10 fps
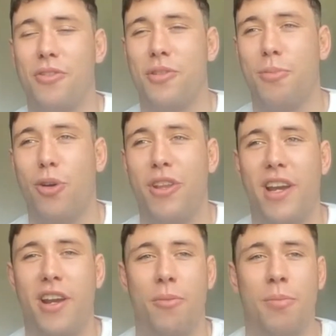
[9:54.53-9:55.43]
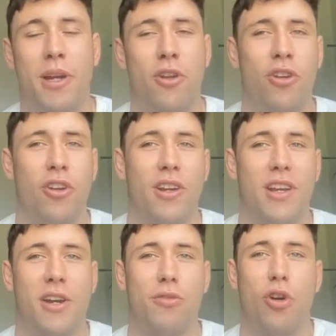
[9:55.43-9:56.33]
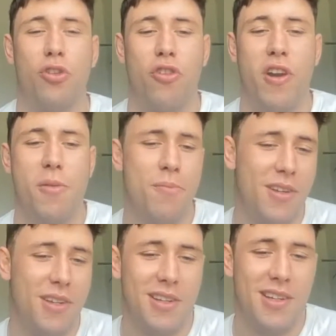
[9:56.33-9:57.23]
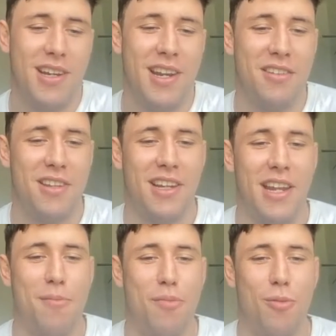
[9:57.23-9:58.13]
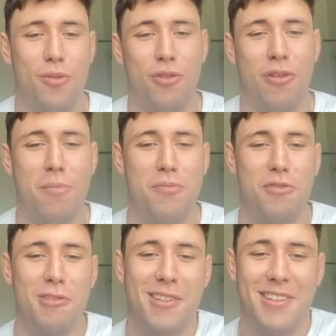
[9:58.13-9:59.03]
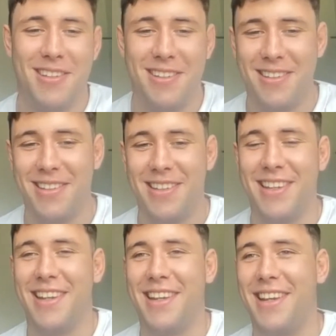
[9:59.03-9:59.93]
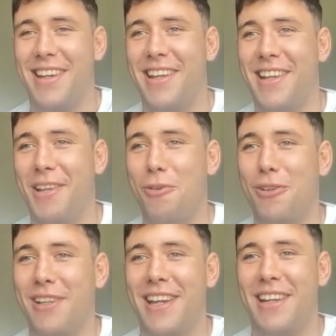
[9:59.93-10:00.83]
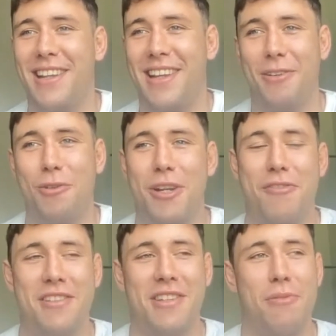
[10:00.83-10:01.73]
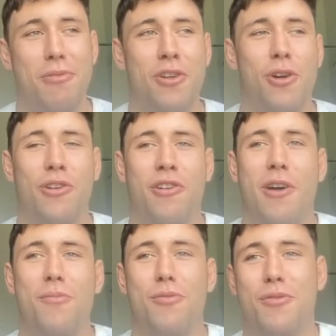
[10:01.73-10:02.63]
a boy there who played hooker, a guy called Ross Graham, and his nickname was Crumbs. and the only reason he was called Crumbs